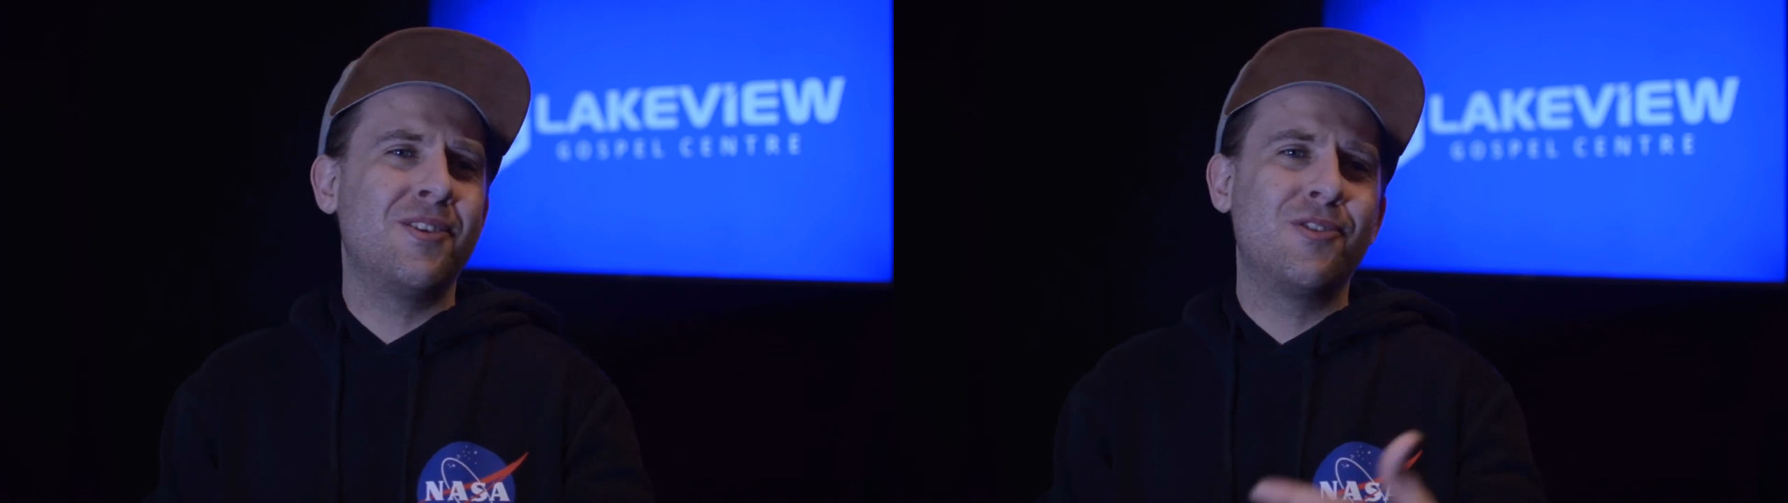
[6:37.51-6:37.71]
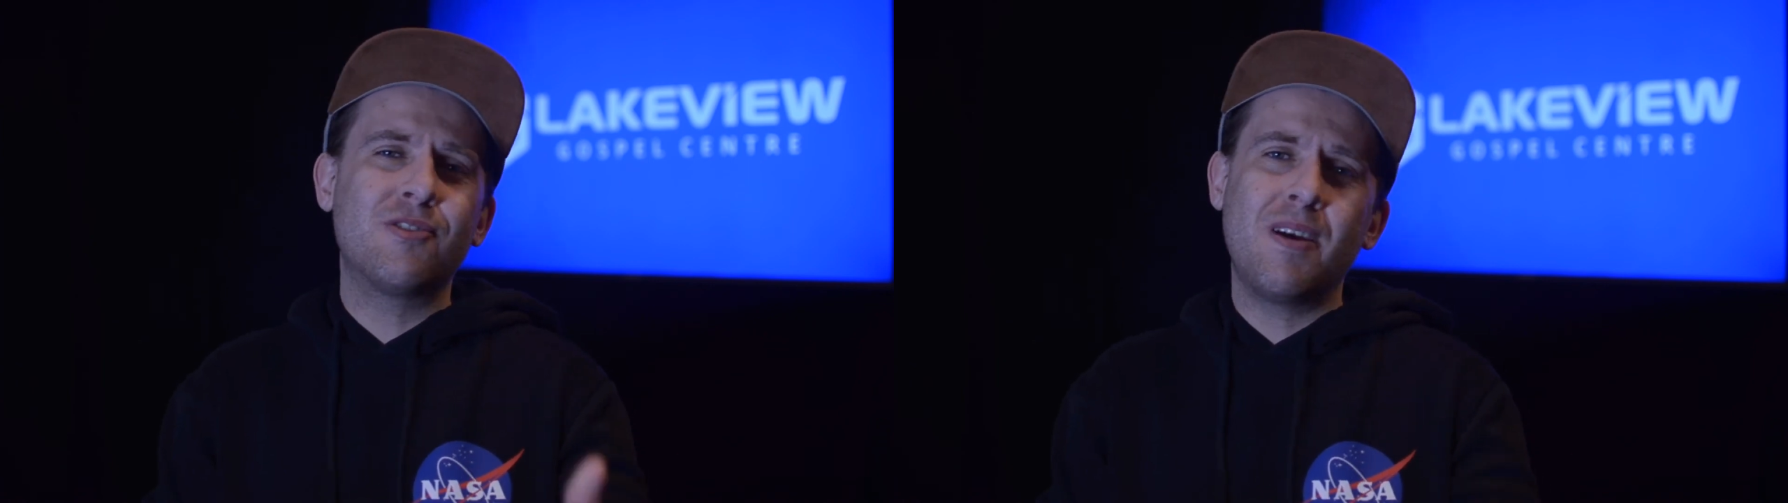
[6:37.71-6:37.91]

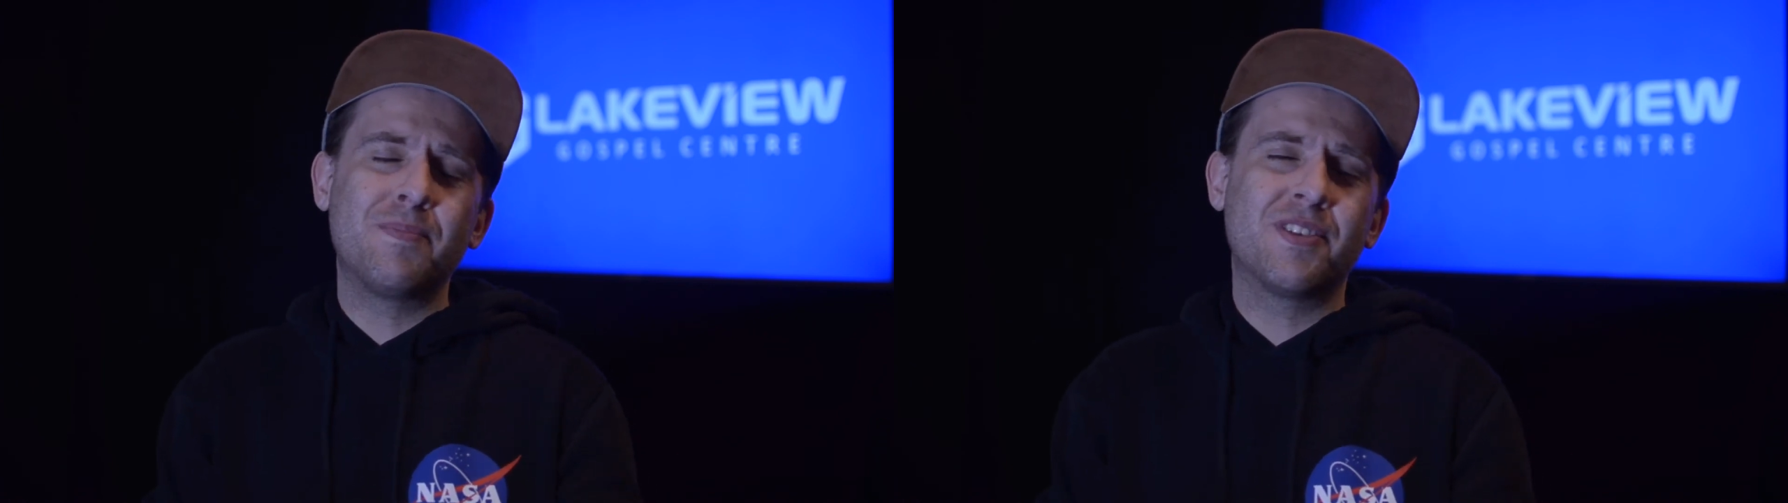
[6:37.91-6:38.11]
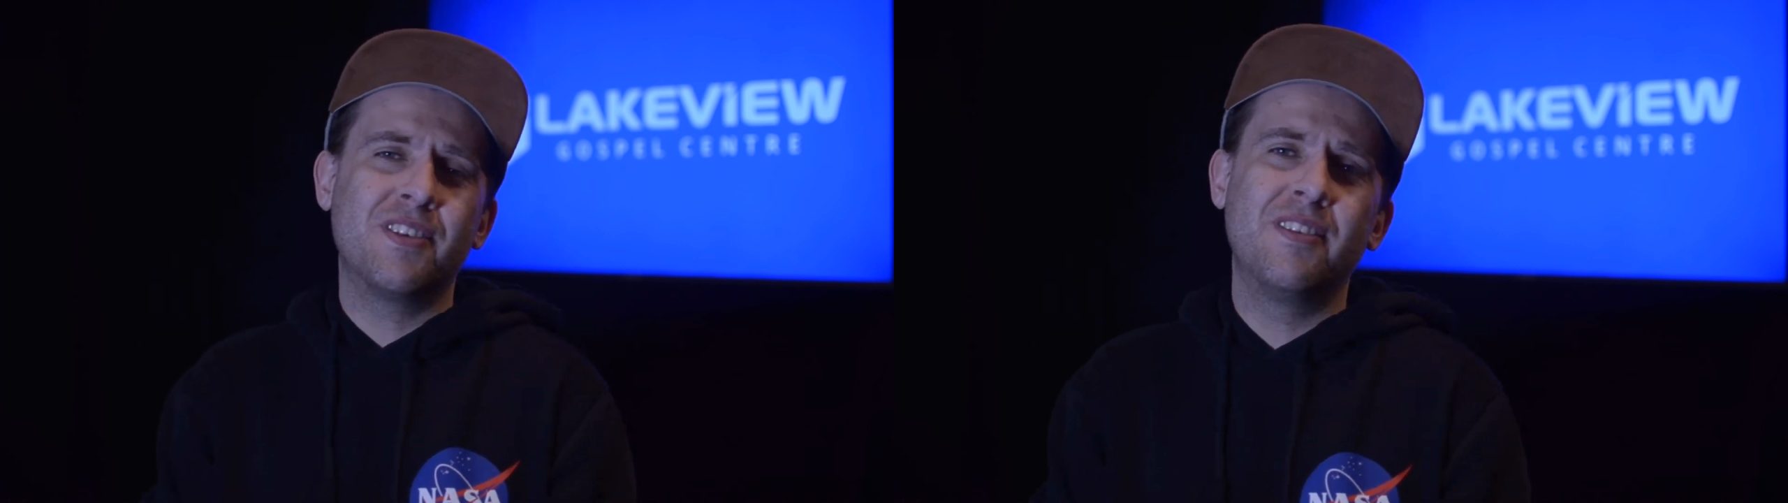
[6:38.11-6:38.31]
and
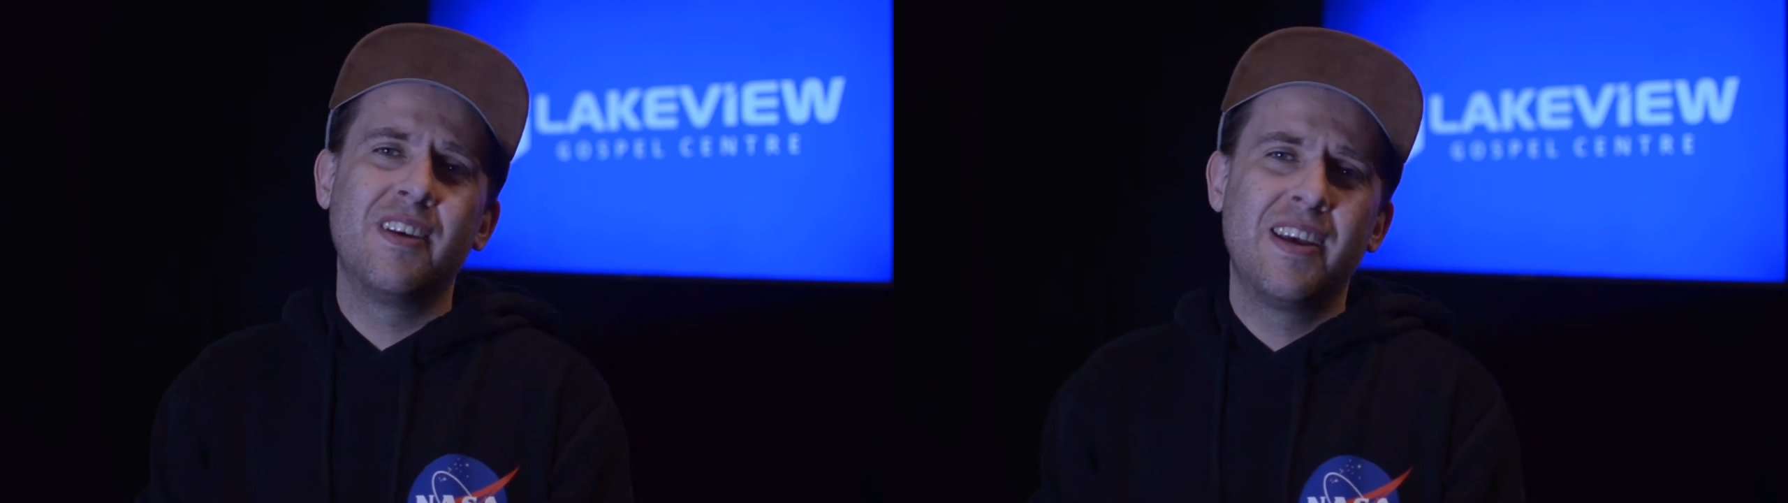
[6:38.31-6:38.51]
trips, and